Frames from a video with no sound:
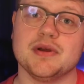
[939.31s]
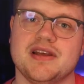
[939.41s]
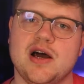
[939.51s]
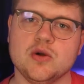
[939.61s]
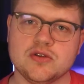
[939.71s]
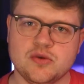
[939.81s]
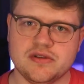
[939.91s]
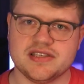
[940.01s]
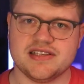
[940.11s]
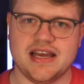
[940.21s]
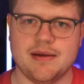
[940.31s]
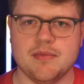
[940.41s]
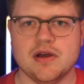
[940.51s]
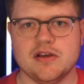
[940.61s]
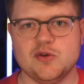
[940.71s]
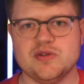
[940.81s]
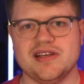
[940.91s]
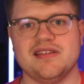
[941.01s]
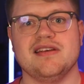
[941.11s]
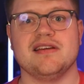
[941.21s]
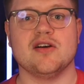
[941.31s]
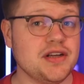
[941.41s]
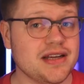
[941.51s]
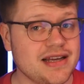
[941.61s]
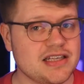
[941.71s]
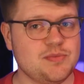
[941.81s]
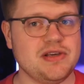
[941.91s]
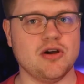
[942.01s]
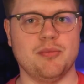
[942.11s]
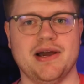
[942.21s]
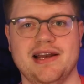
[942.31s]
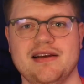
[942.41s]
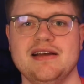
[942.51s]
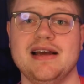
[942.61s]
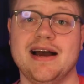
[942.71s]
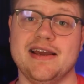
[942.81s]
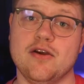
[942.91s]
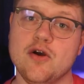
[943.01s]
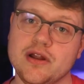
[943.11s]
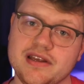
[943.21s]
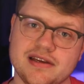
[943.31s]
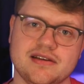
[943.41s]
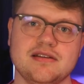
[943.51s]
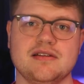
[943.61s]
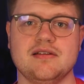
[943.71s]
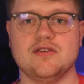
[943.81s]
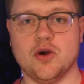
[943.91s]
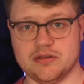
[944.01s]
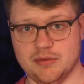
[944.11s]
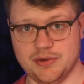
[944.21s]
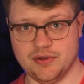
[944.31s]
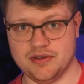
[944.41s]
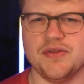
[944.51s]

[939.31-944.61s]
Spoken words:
but how to do the same using the Koin KSP compiler I earlier talked about.